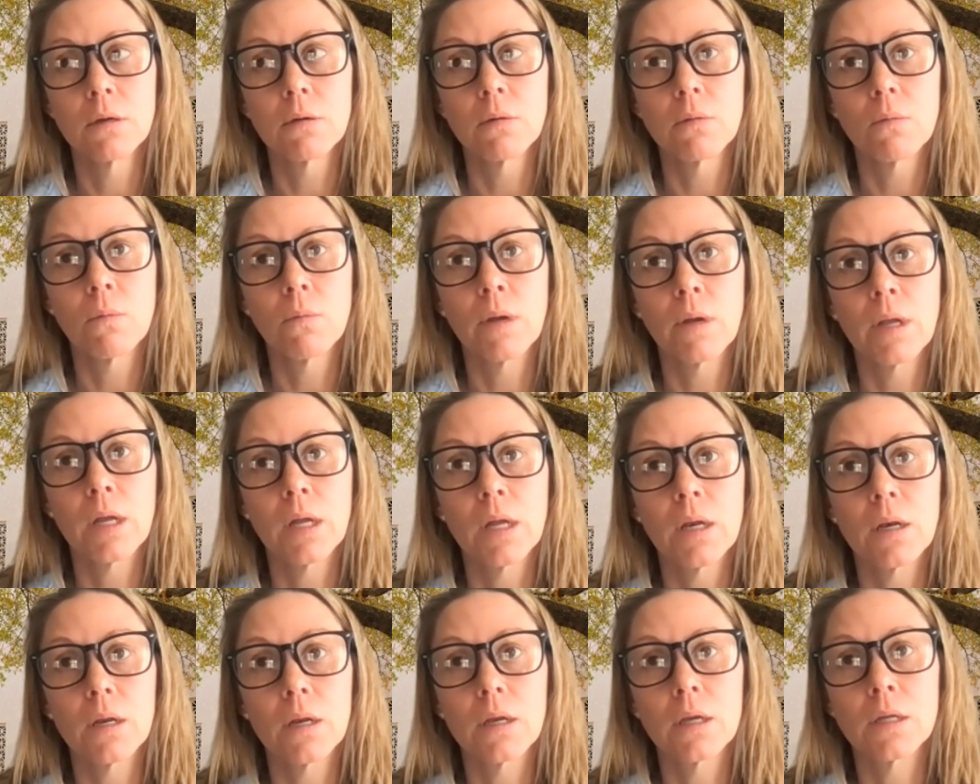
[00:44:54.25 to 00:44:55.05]

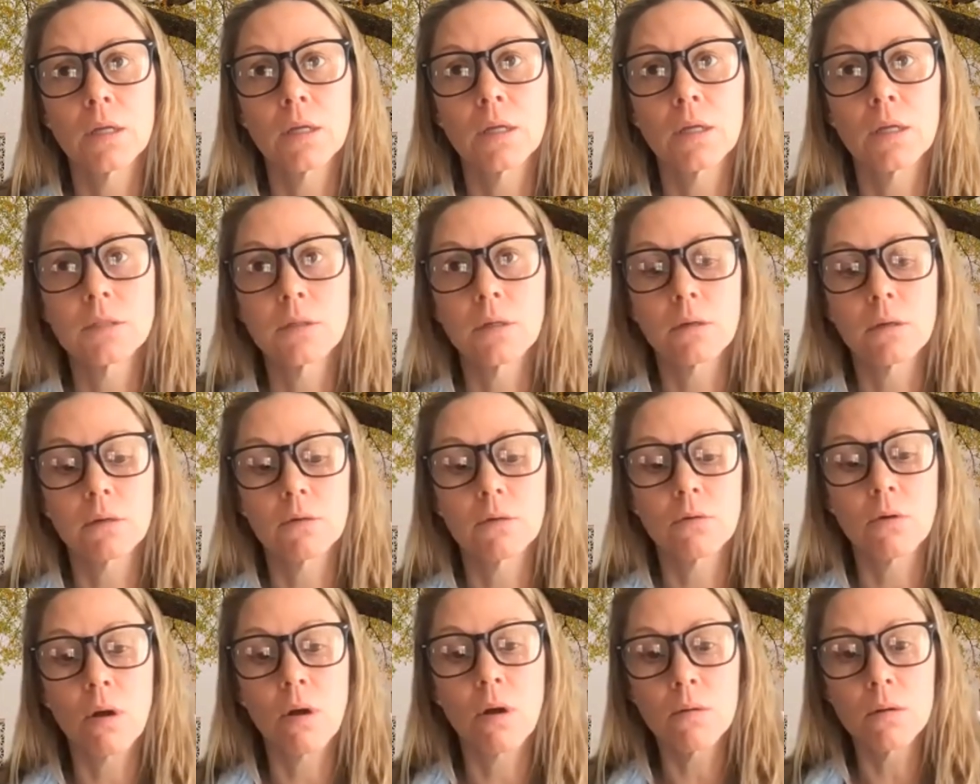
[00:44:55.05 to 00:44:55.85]
when it's a
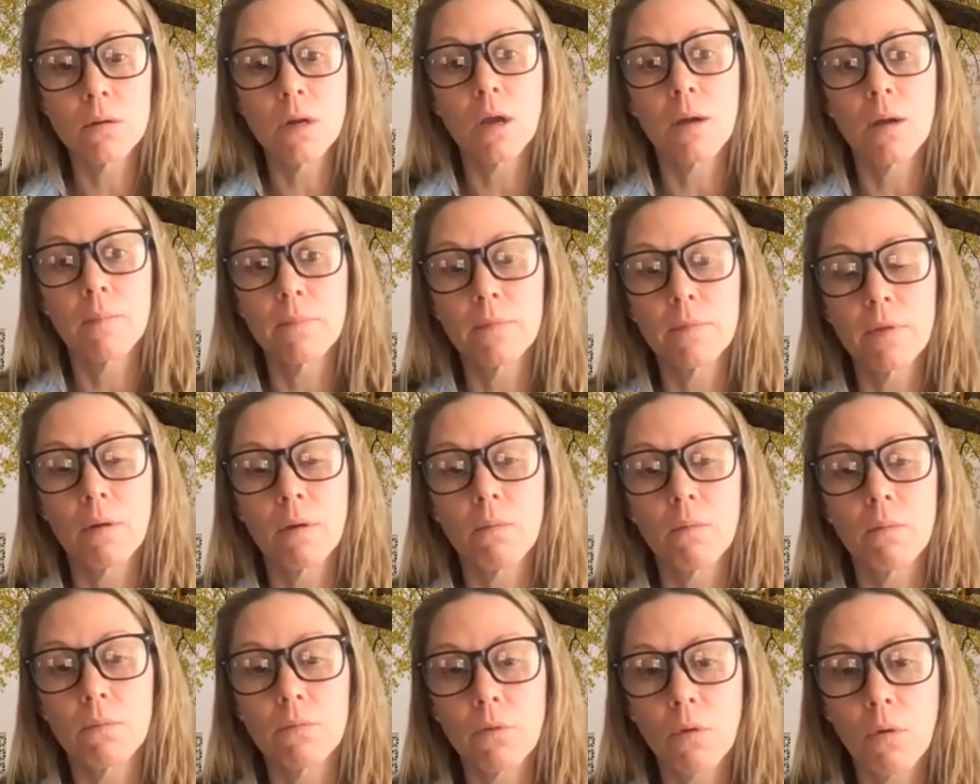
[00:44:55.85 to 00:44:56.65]
grown up
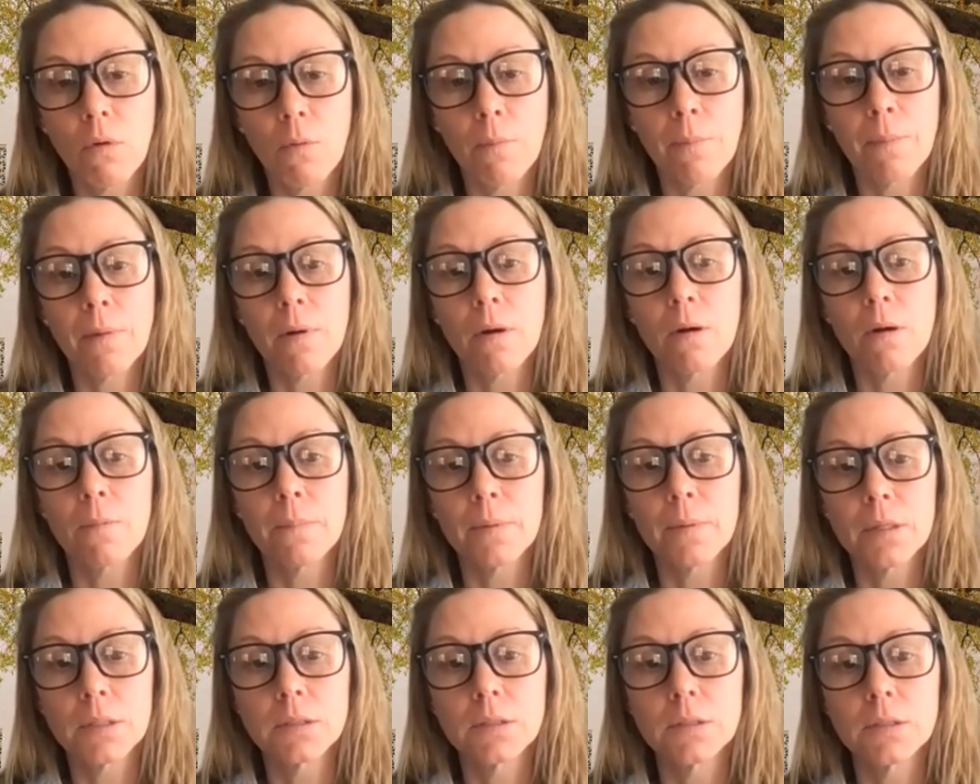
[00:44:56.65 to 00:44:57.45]
that the whole
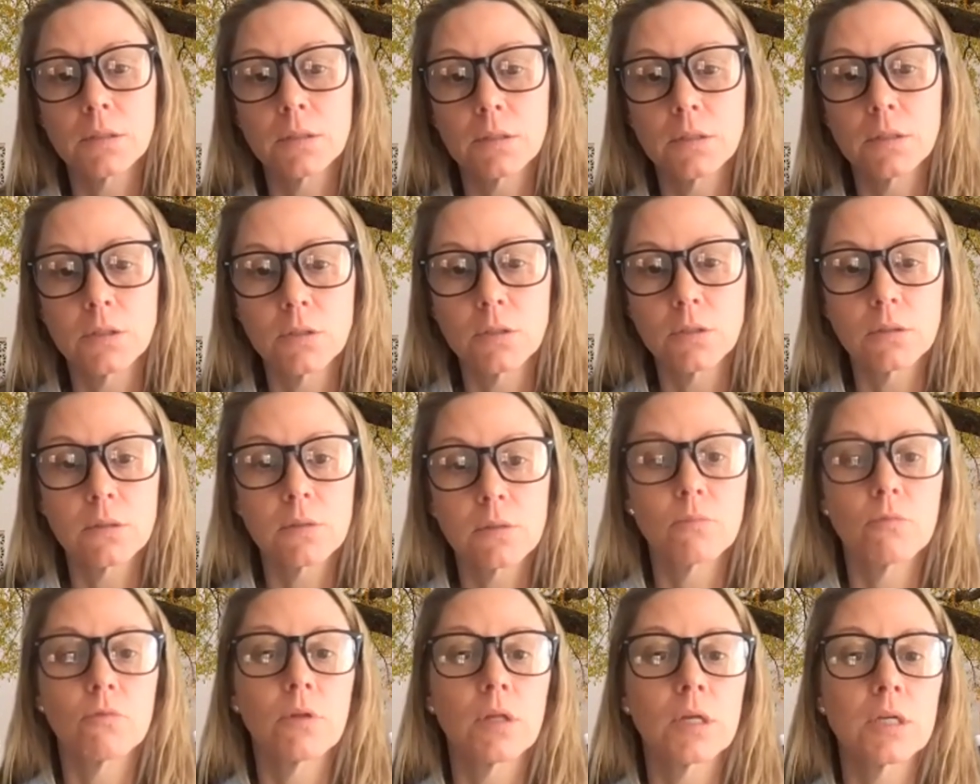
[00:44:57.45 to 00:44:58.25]
purpose is to do
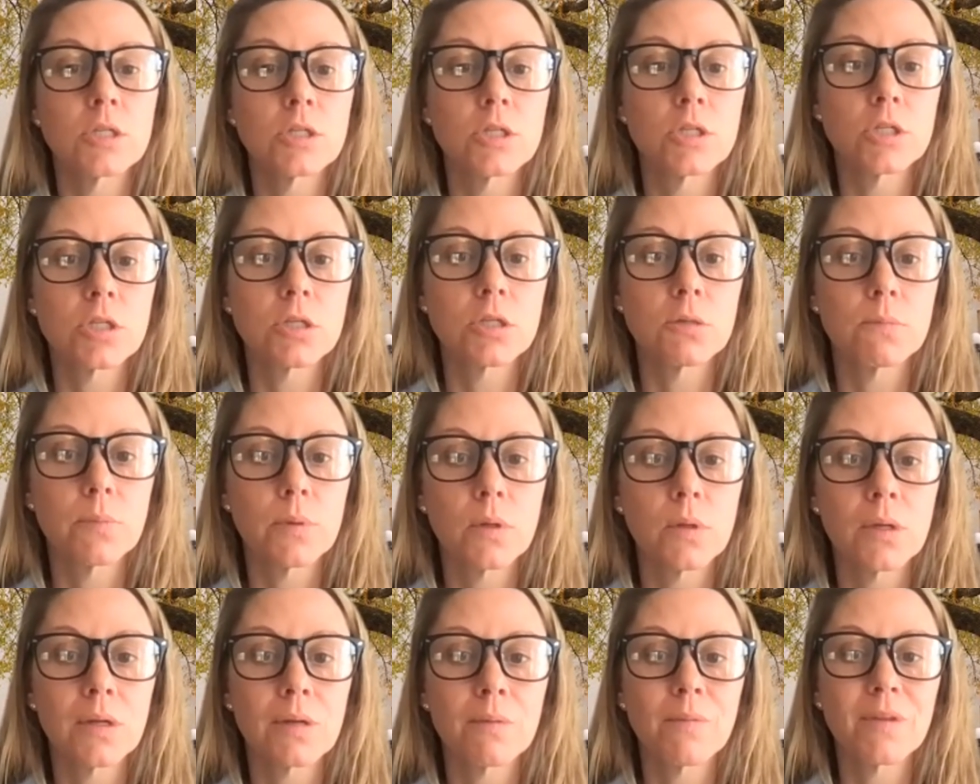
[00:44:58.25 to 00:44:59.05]
some relationship building,